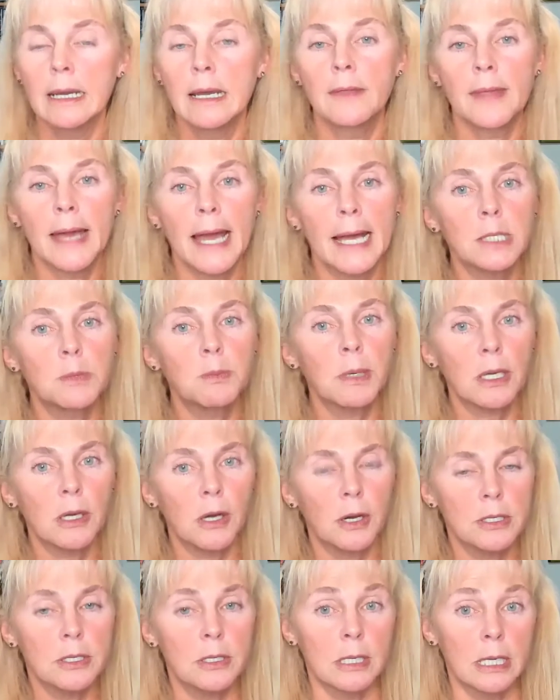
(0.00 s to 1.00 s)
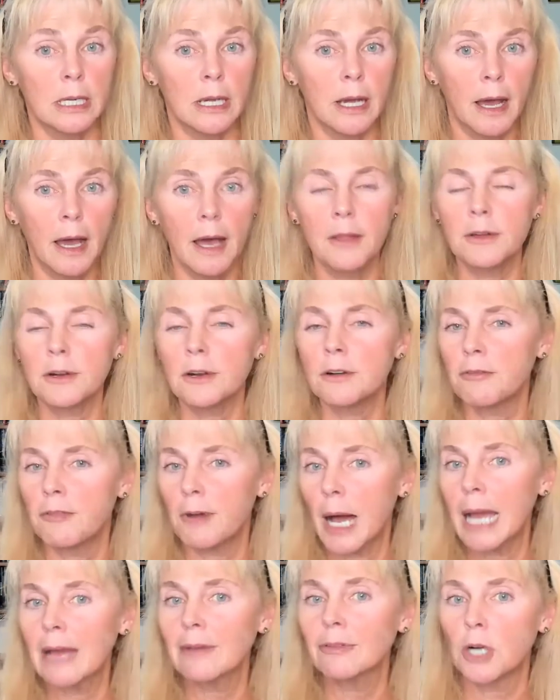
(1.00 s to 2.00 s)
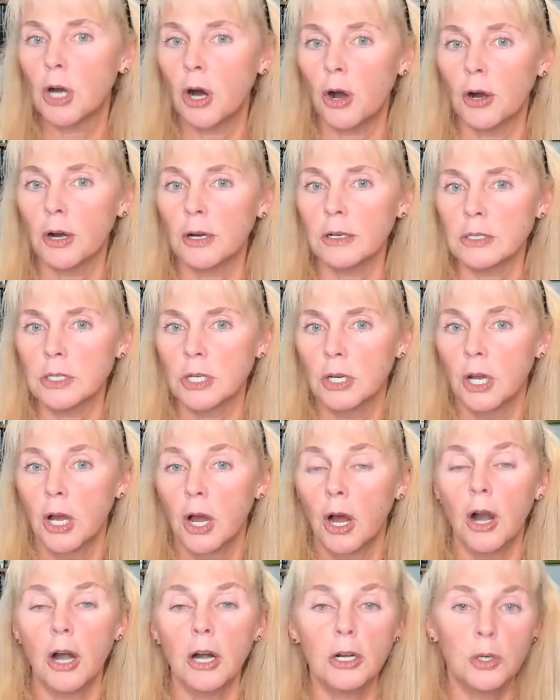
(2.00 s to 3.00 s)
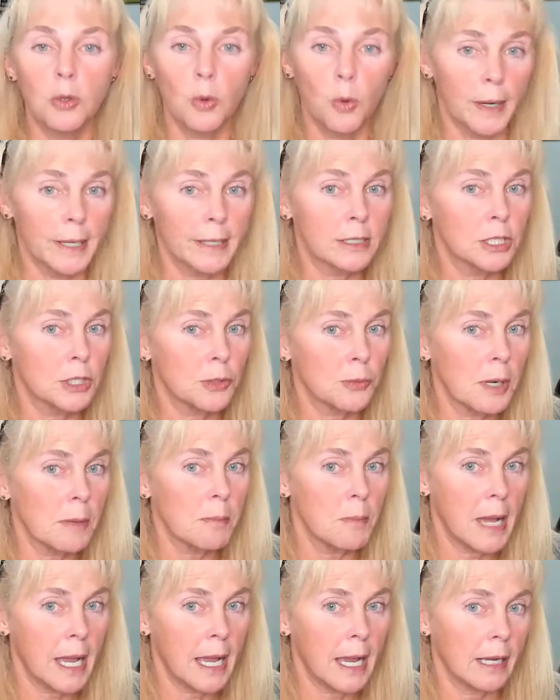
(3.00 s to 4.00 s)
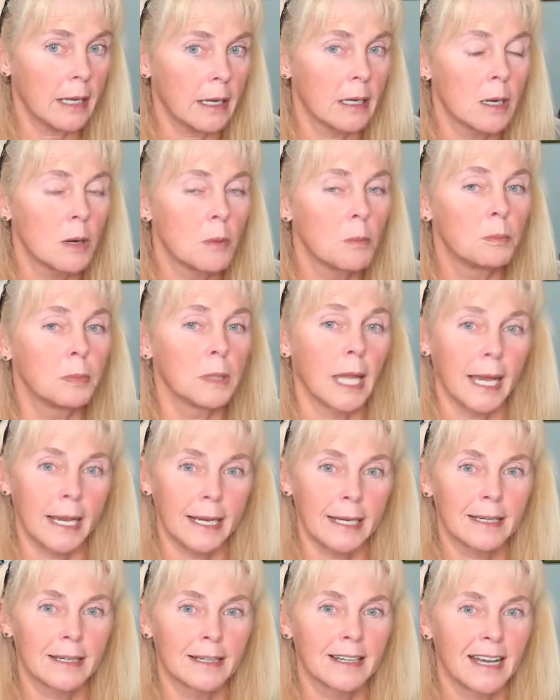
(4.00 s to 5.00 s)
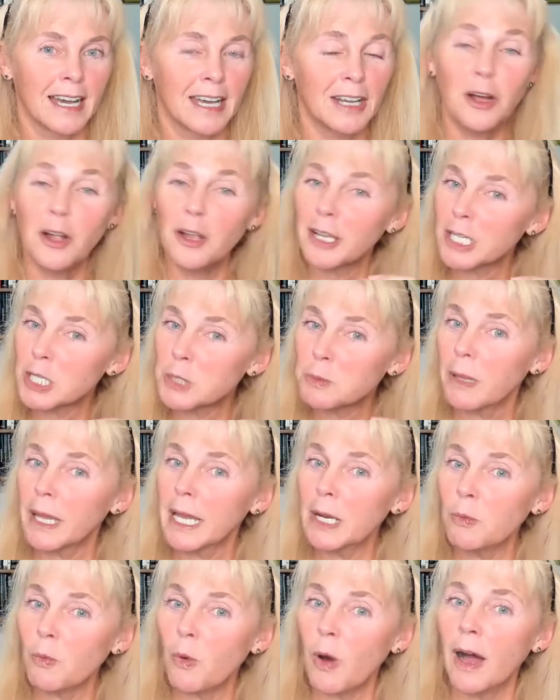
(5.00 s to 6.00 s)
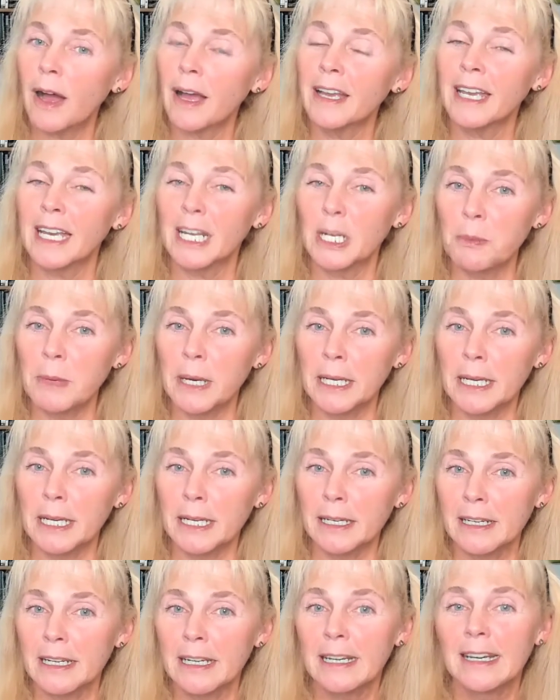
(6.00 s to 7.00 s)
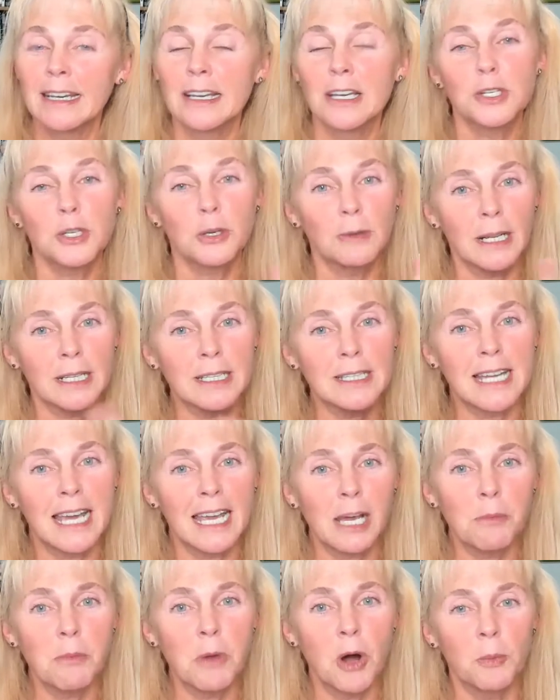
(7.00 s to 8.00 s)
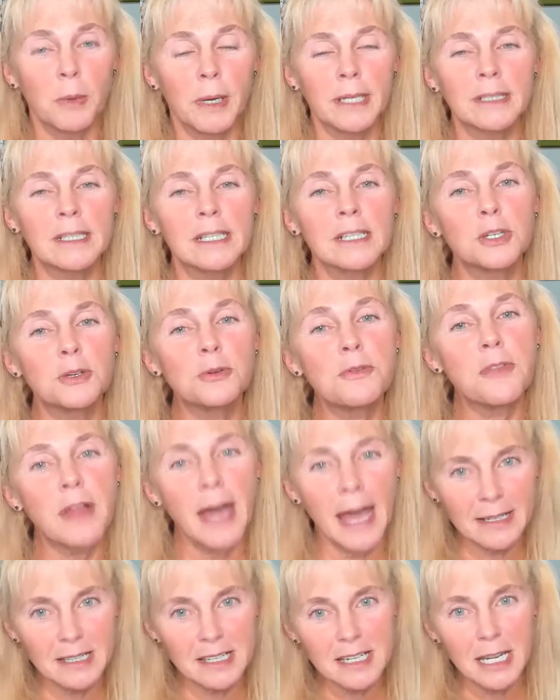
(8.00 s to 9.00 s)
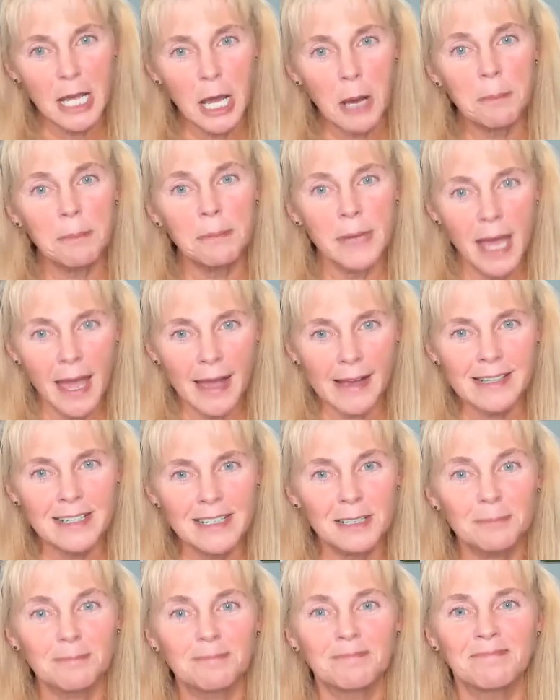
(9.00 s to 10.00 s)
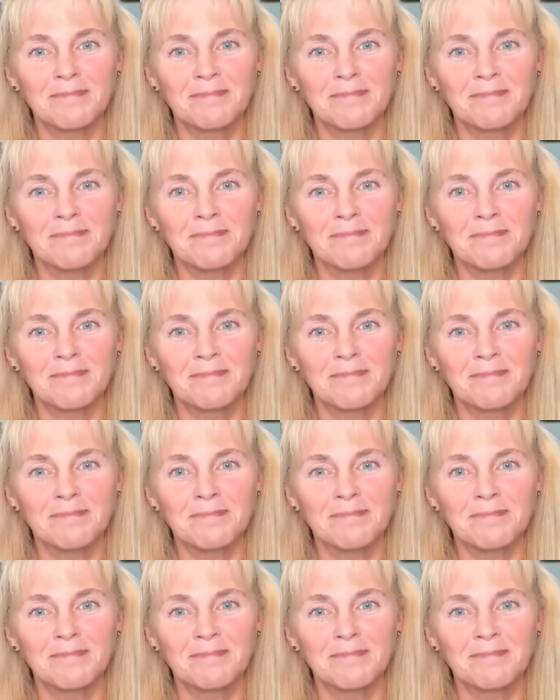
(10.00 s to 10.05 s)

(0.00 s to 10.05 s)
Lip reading: That's because the other 5 cards are going to remain blank. And I'll explain why in a minute. So let's take a moment to do that step next.